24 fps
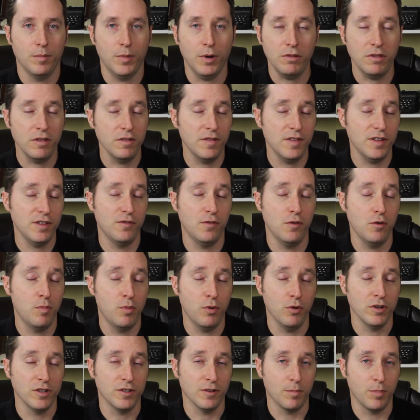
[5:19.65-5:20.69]
Both of these
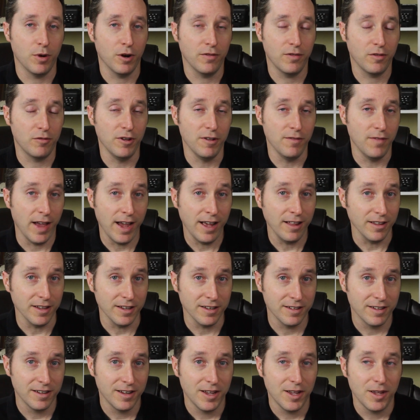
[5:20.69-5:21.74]
viewpoints are perfectly
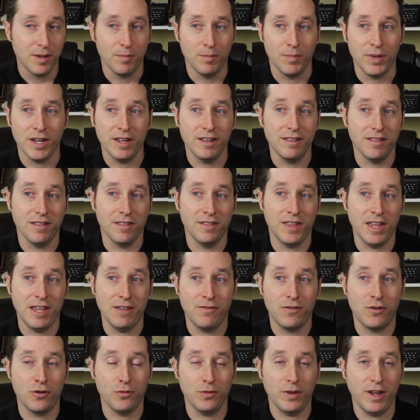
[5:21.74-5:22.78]
valid but
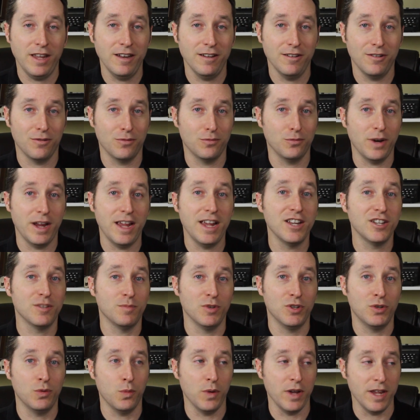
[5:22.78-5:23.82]
they've created a range
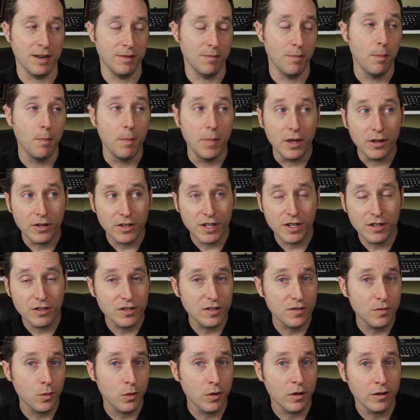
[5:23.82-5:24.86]
between
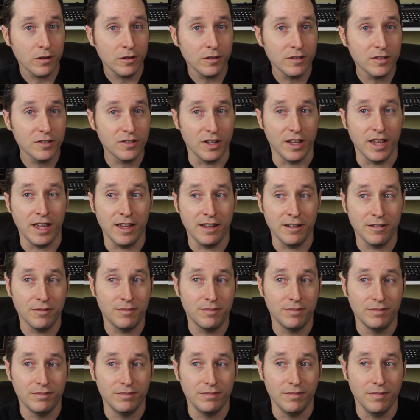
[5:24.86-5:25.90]
millions of worlds
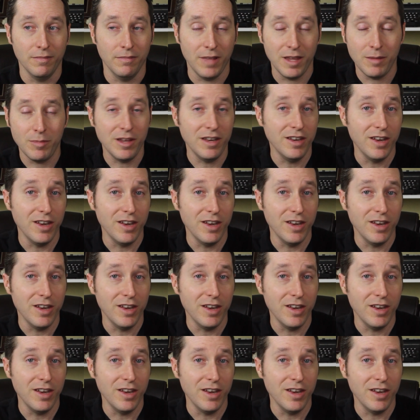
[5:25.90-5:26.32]
and maybe